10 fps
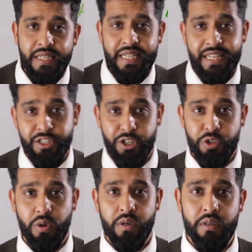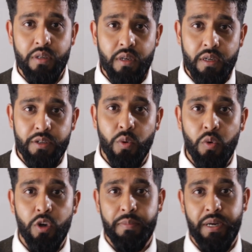this lesson, you are gonna learn
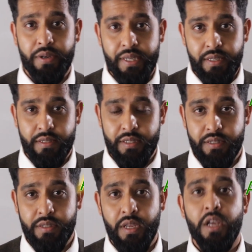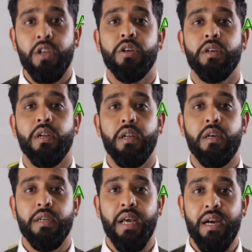all about indices. You're gonna
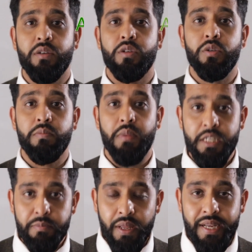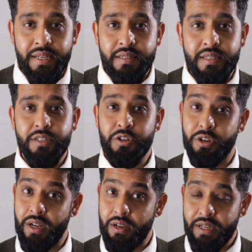learn how to multiply indices, you're
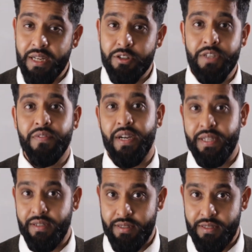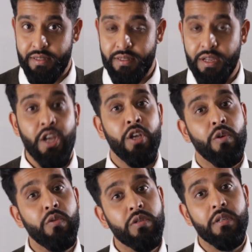gonna learn how to divide indices.
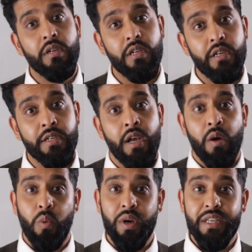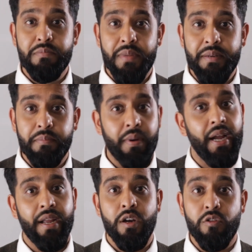You're also going to learn what is meant
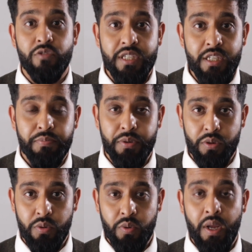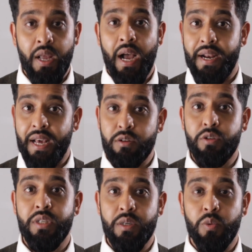by reciprocal and how
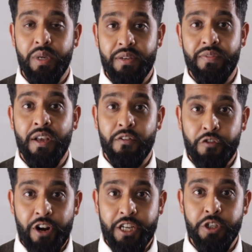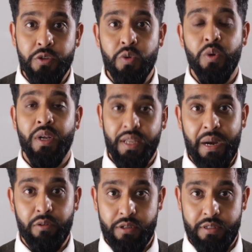to deal with fractional
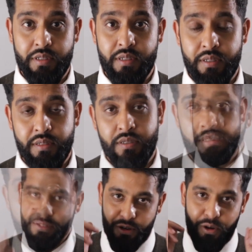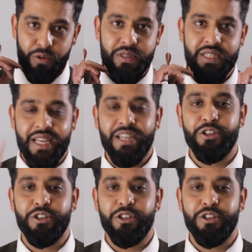powers. So stay